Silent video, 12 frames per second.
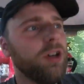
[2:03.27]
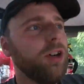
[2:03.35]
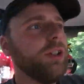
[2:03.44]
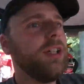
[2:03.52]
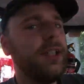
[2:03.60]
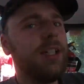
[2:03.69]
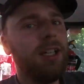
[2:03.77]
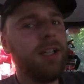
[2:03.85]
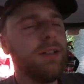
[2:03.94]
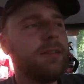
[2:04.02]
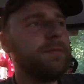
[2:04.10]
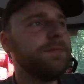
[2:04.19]
only
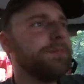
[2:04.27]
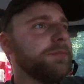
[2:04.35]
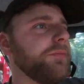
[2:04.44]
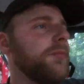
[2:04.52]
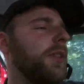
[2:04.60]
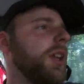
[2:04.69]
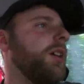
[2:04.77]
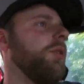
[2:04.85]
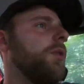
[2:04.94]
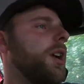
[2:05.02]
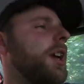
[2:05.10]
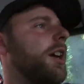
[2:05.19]
the
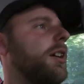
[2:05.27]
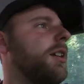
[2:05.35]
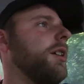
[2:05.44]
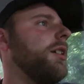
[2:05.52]
rear